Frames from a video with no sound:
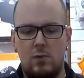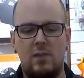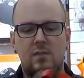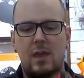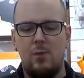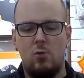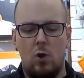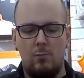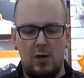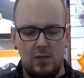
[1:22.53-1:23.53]
When this came into
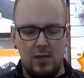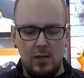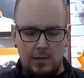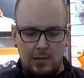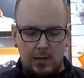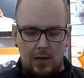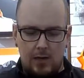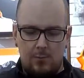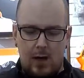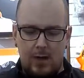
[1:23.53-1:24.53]
our building,
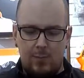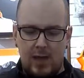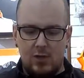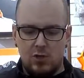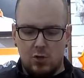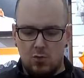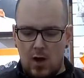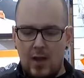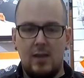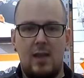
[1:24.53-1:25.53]
uh, my manager,
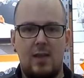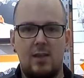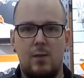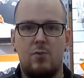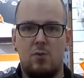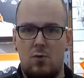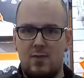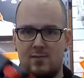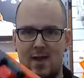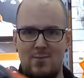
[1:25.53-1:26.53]
Ryan, ended up throwing
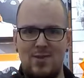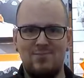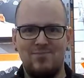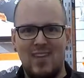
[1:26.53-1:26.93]
this at me,